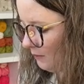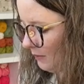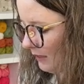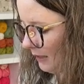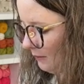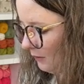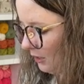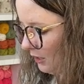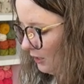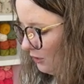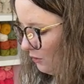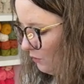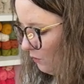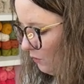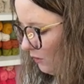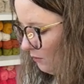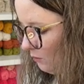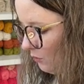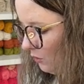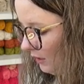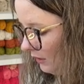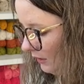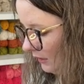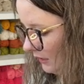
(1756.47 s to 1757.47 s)
but I'm going to do one
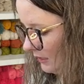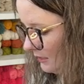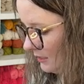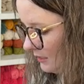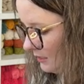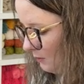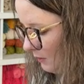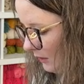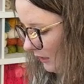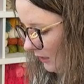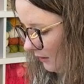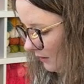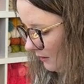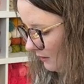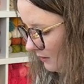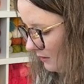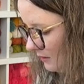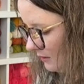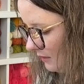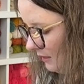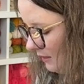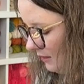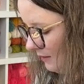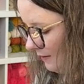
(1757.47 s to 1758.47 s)
more at least
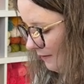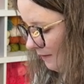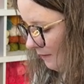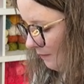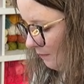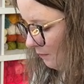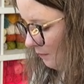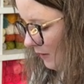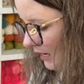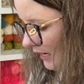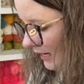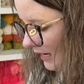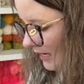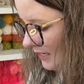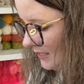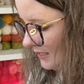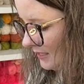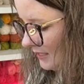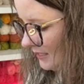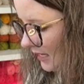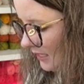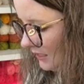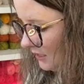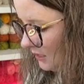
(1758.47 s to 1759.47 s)
because my guess
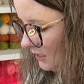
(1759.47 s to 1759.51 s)
is that's